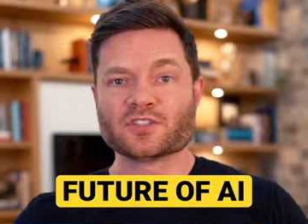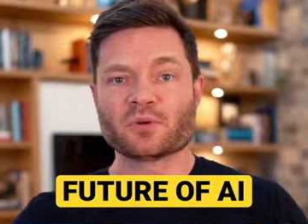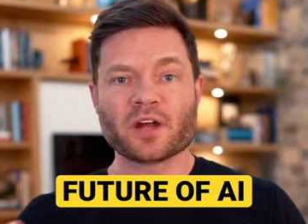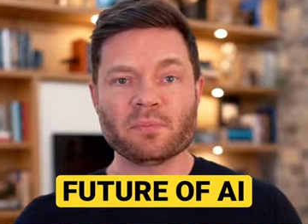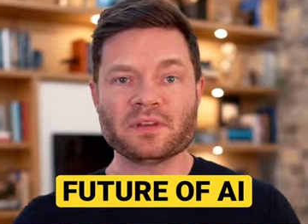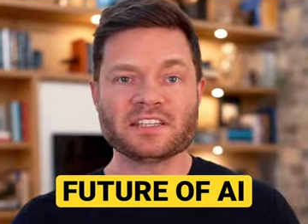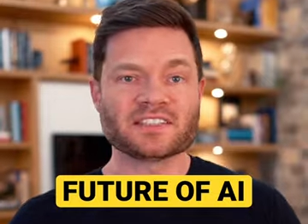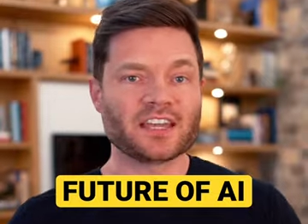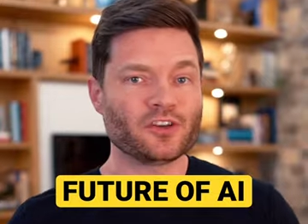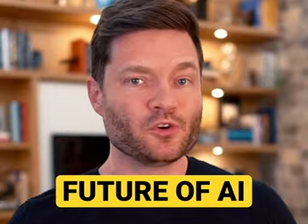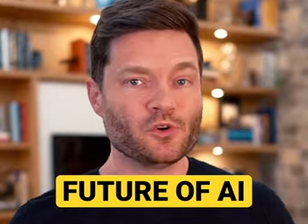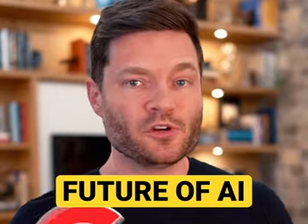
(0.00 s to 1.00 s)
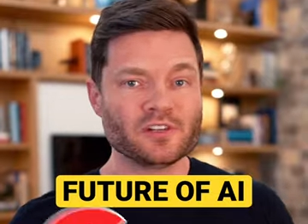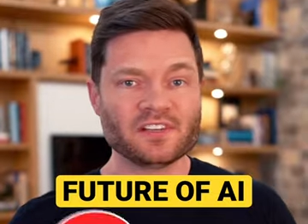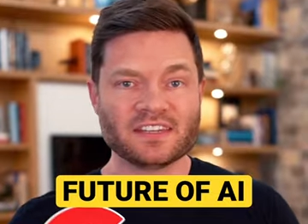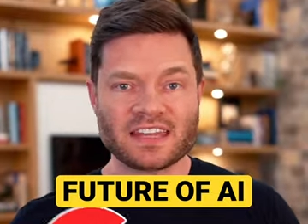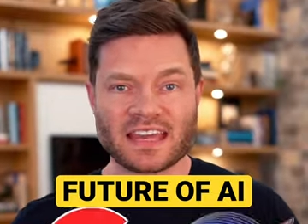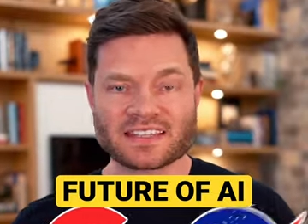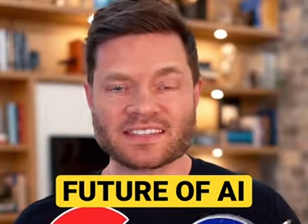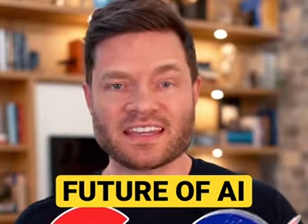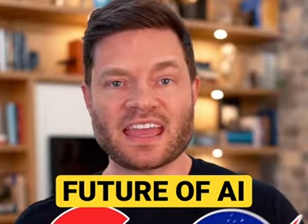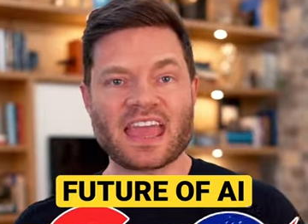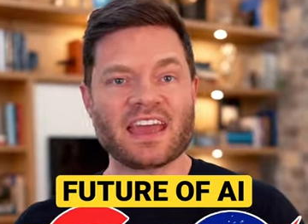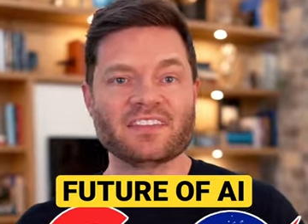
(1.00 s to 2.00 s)
companies like Google, NASA,
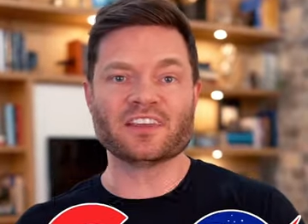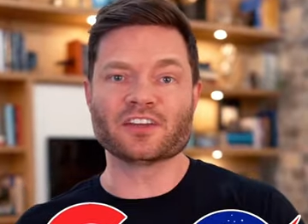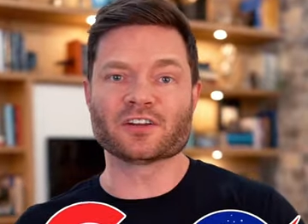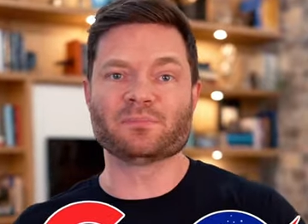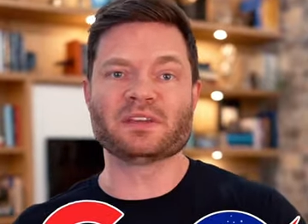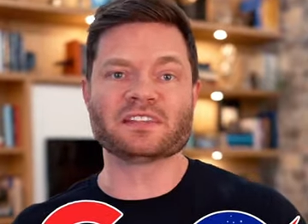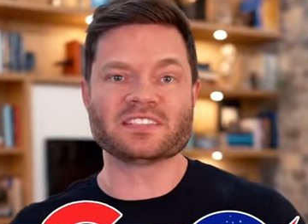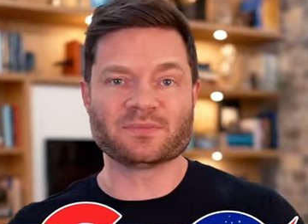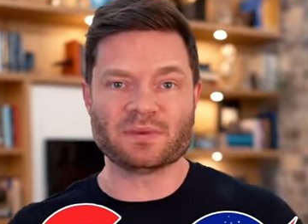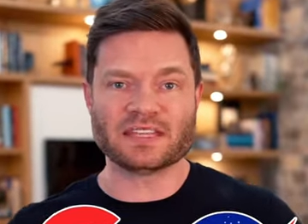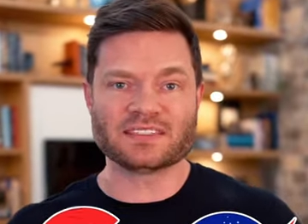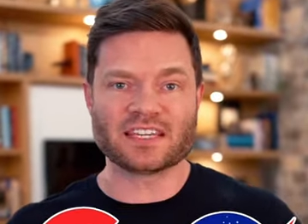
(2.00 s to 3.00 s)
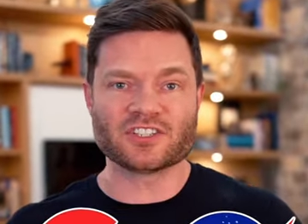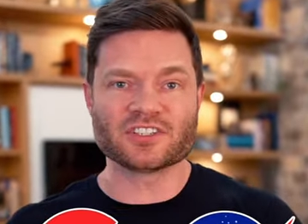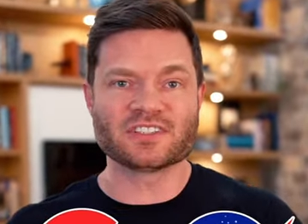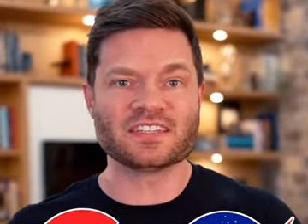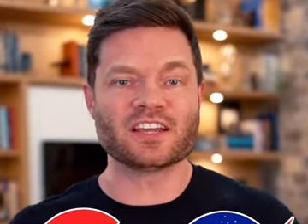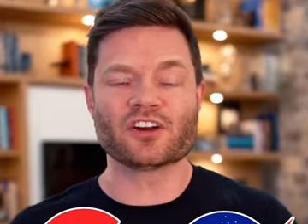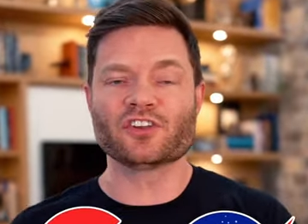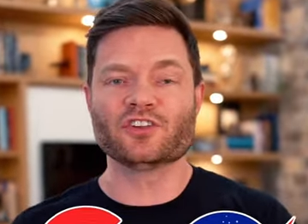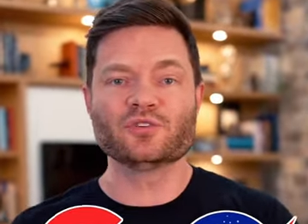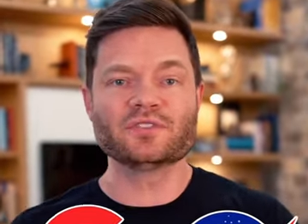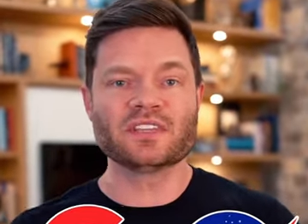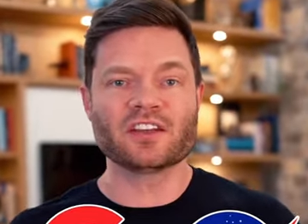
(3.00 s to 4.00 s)
and the European Space Agency are
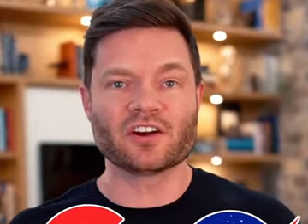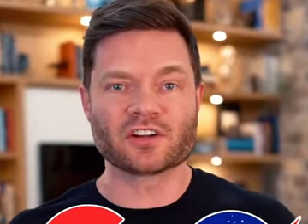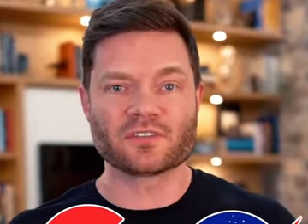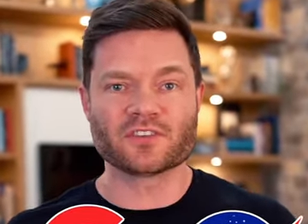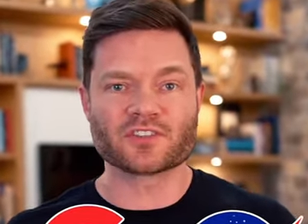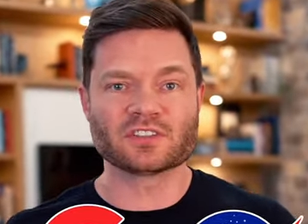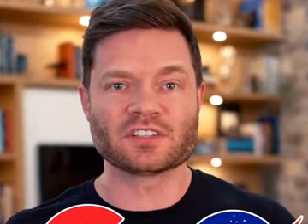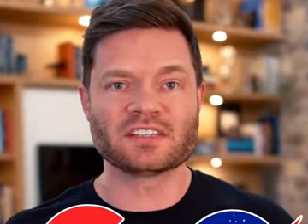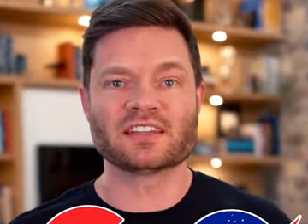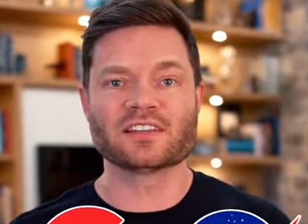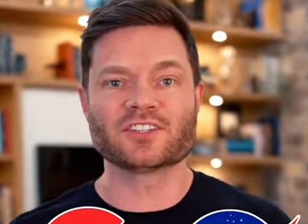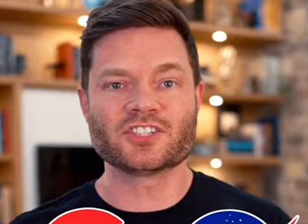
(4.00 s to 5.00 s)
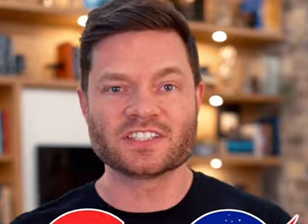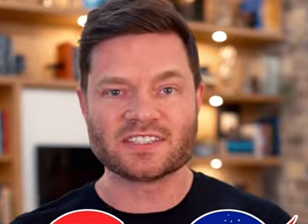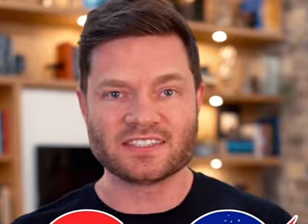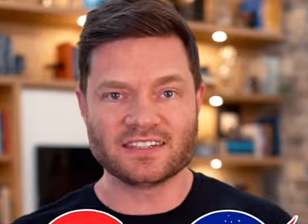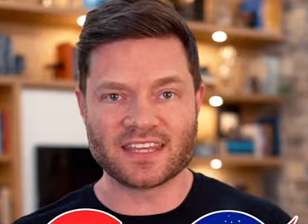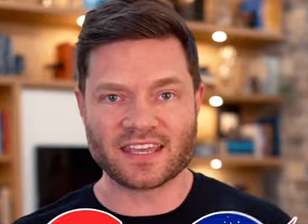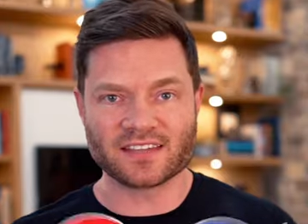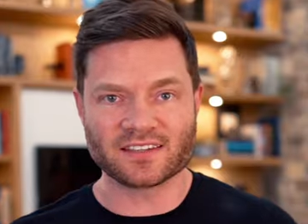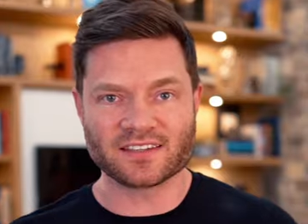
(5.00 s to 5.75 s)
using artificial intelligence daily.